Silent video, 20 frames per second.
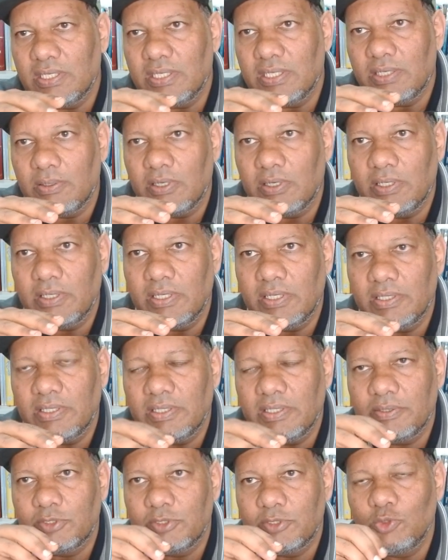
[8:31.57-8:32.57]
a,
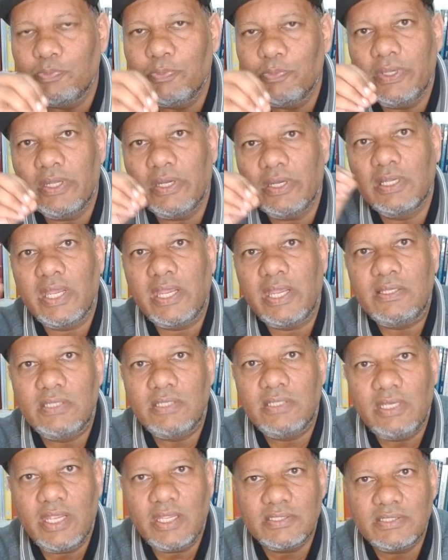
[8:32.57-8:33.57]
a
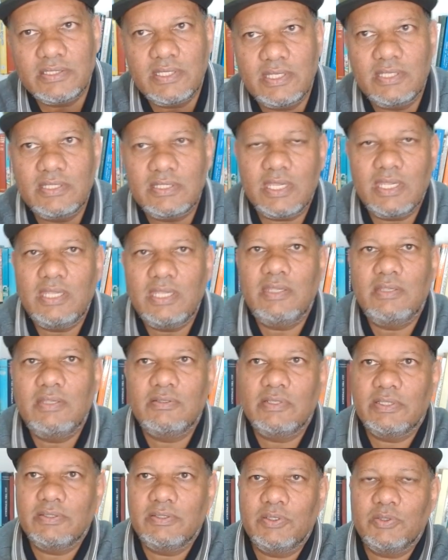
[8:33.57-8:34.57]
supererogatory, as they say,
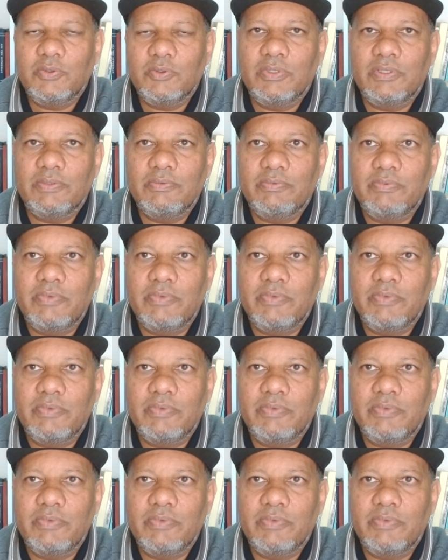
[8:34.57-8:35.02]
you know,